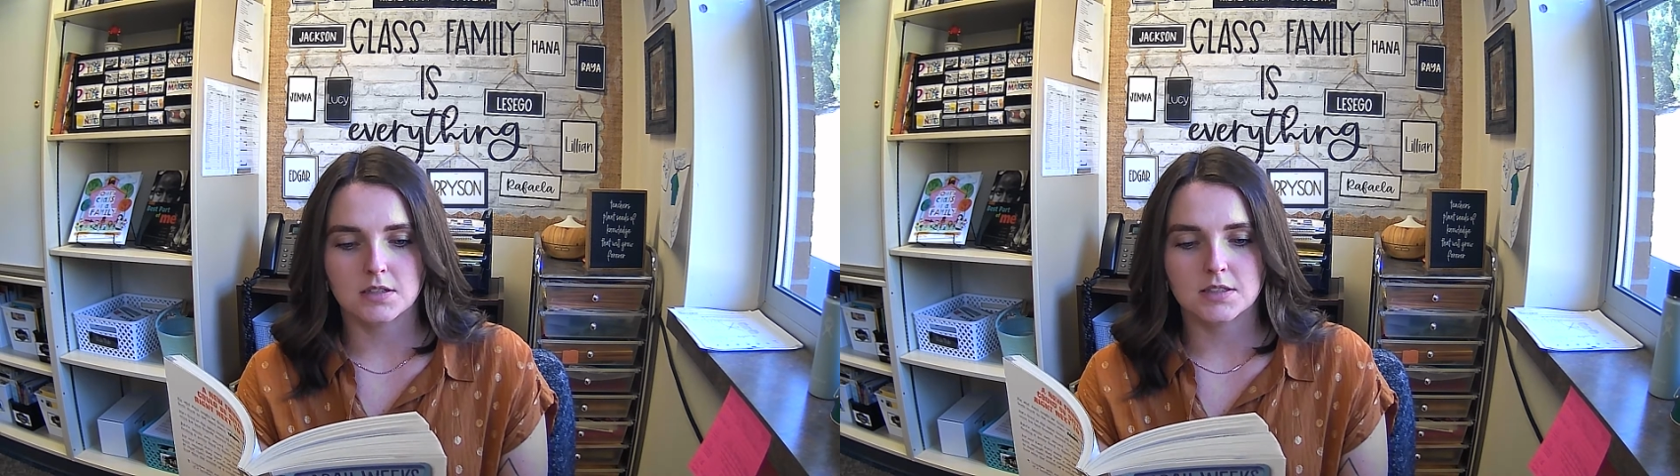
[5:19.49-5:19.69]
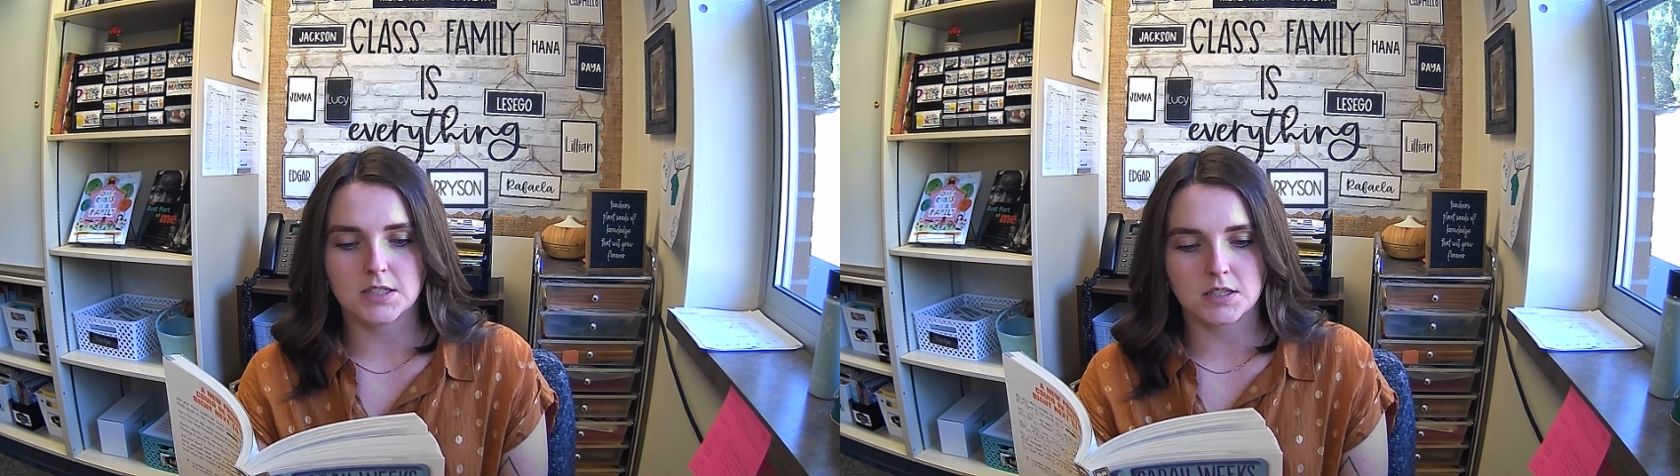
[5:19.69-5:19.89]

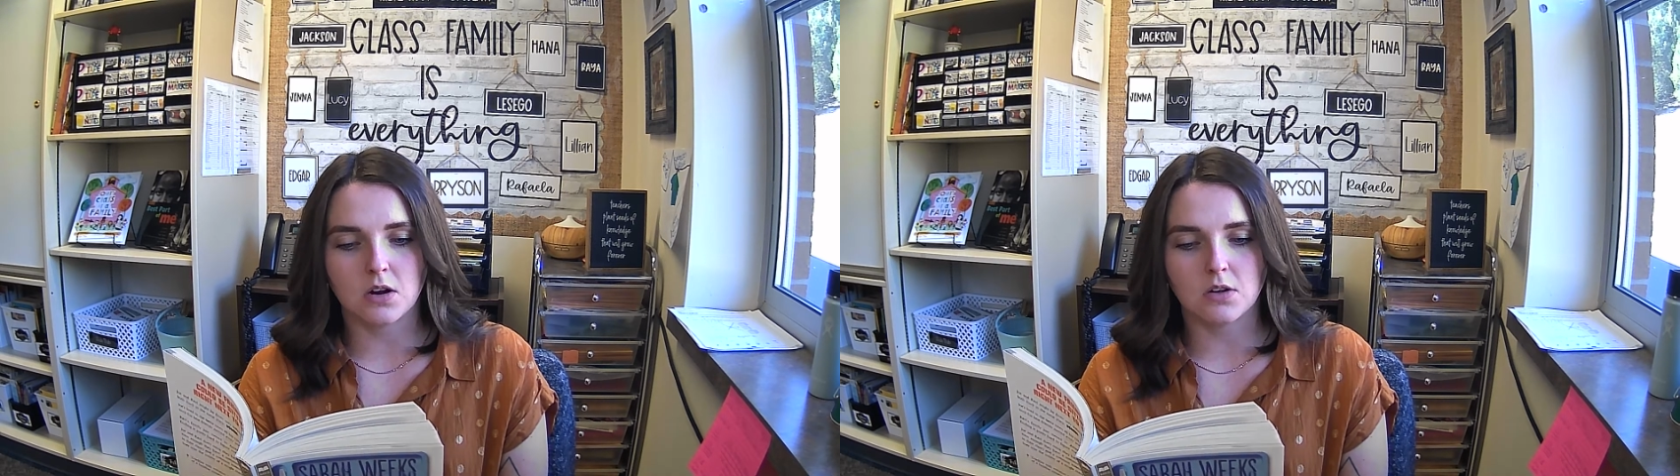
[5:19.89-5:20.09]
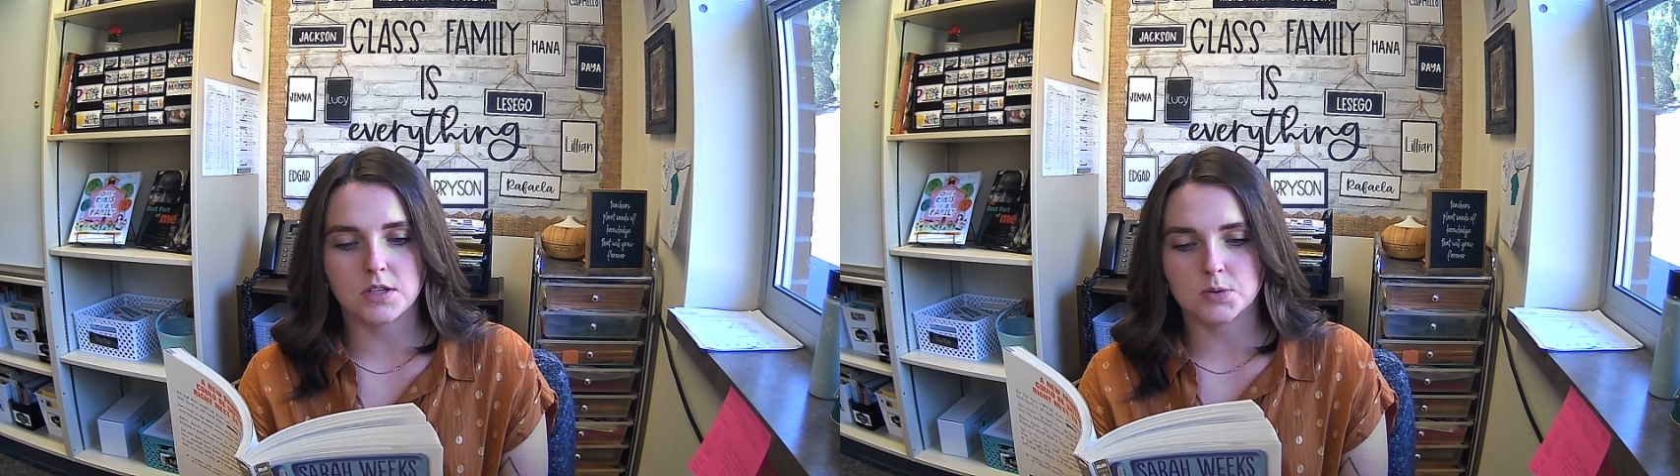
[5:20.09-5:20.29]
seeing
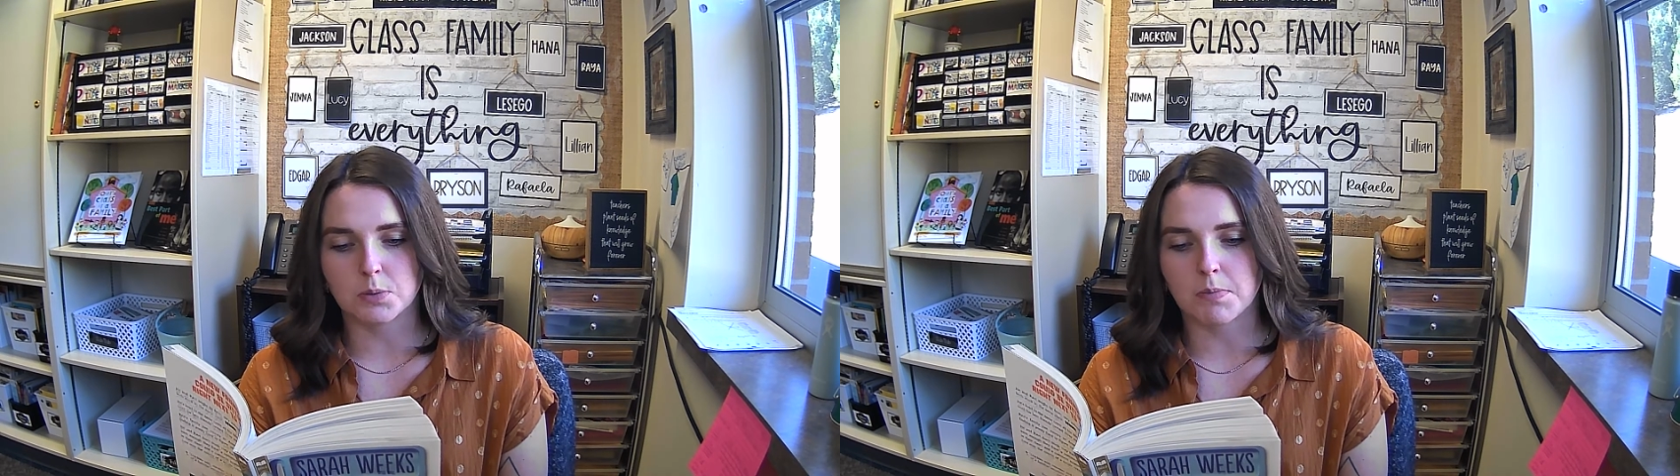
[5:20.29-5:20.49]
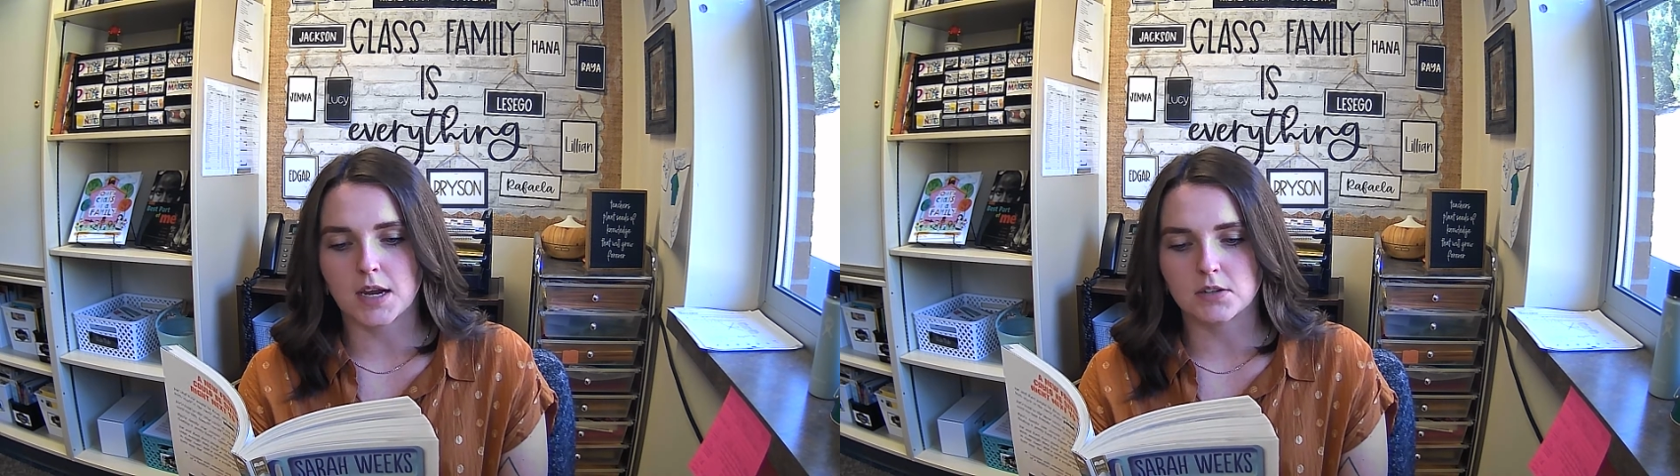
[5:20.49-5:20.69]
all these
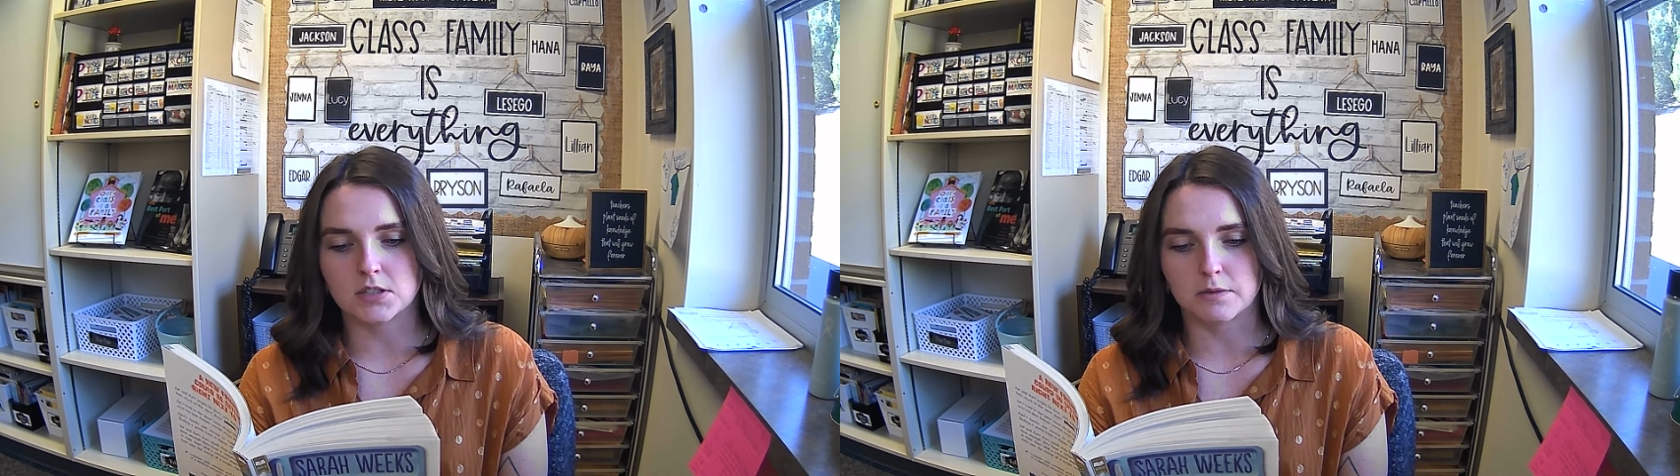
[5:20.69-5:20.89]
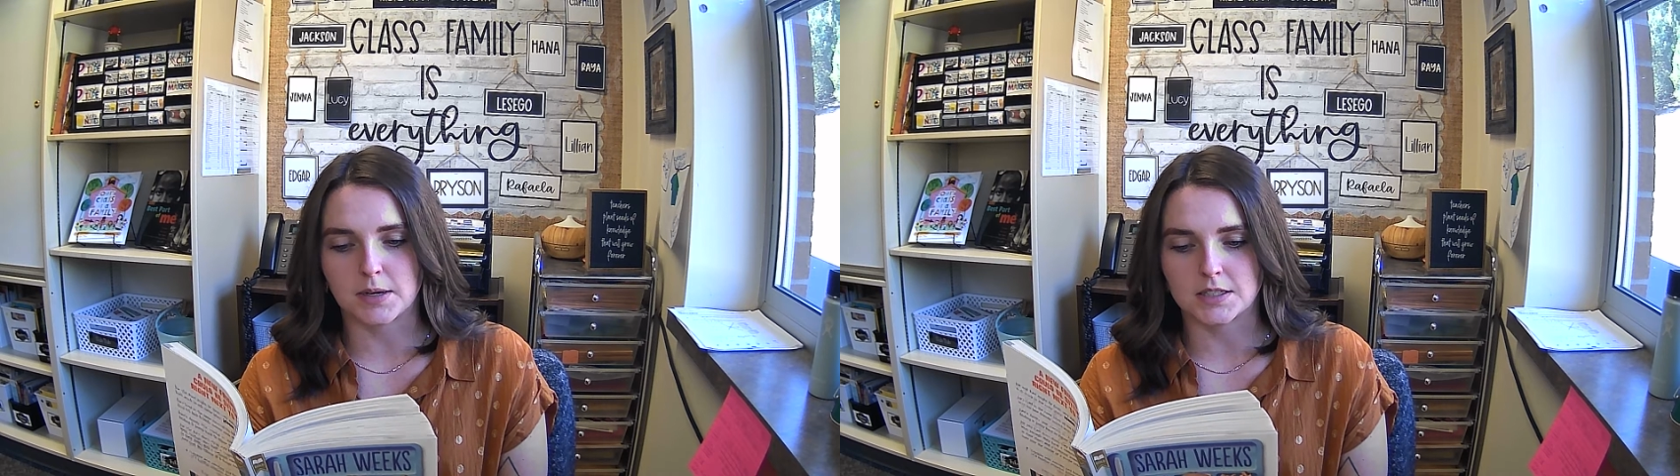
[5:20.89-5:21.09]

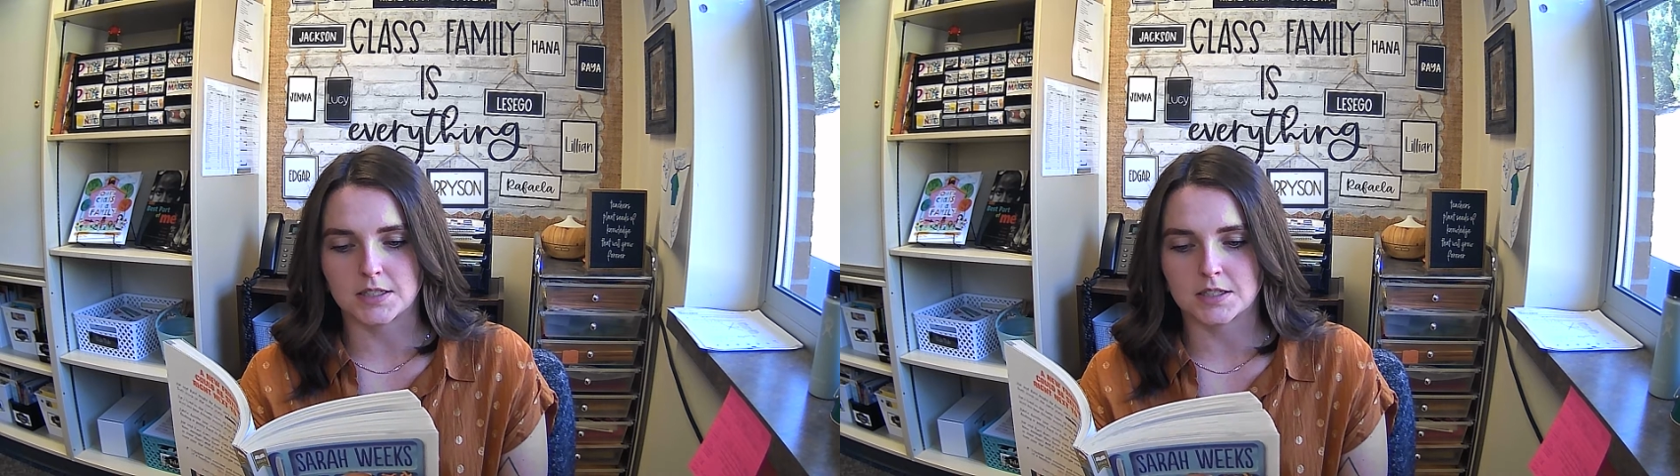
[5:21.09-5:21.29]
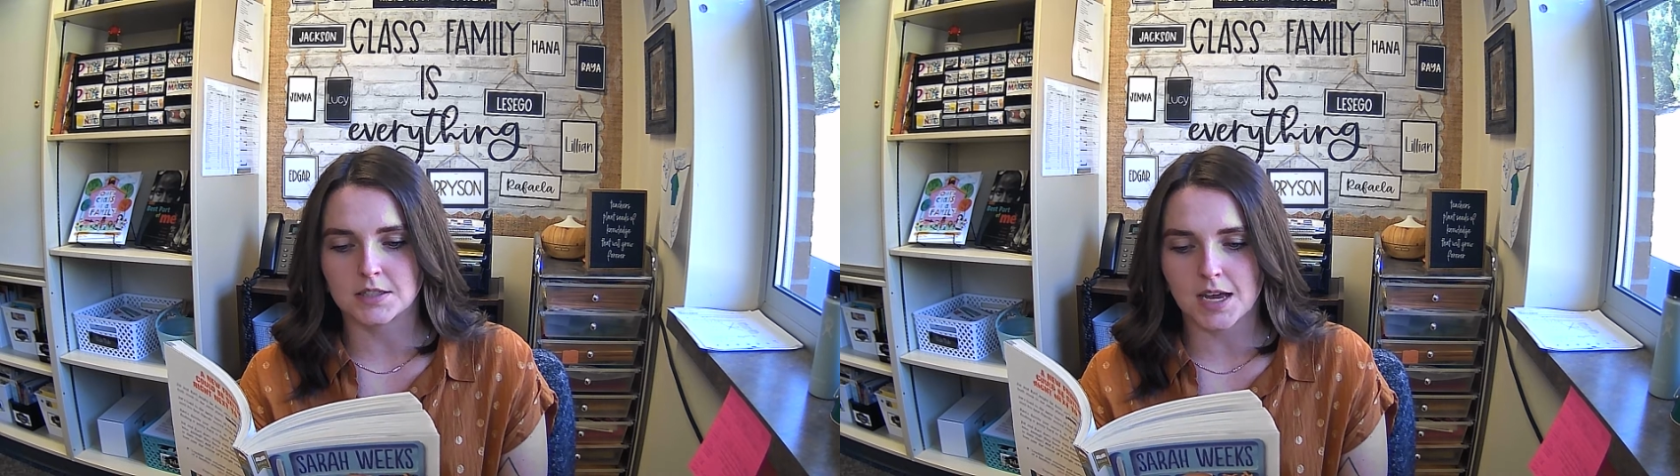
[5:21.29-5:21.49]
reminders of my
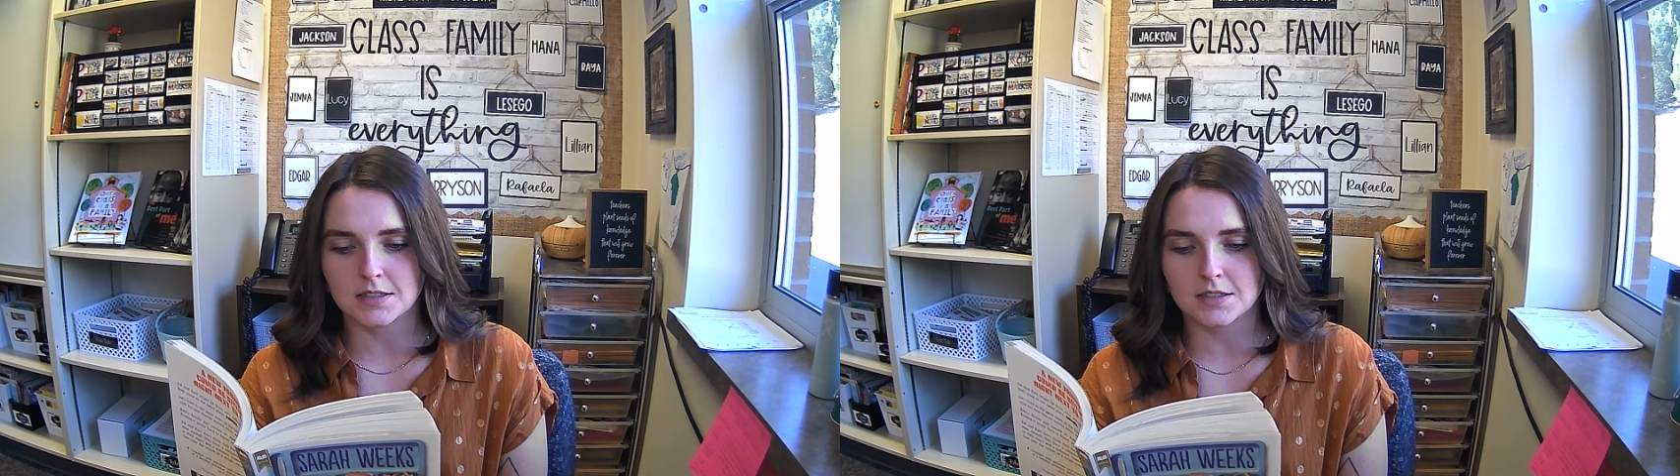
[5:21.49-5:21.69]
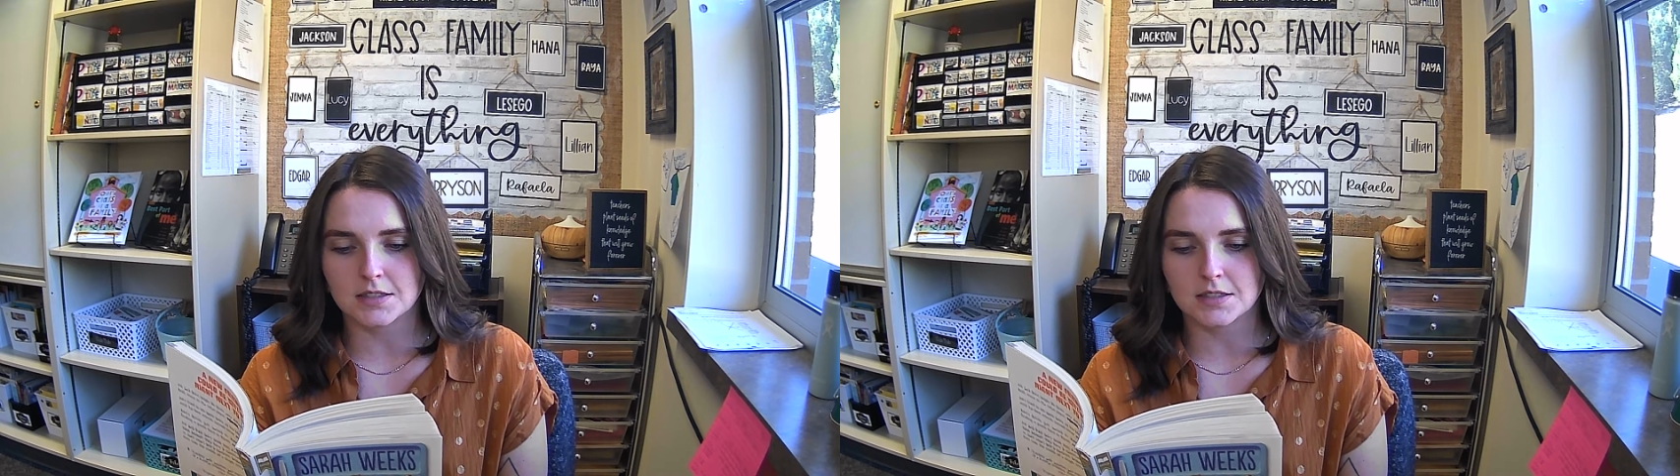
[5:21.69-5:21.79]
success,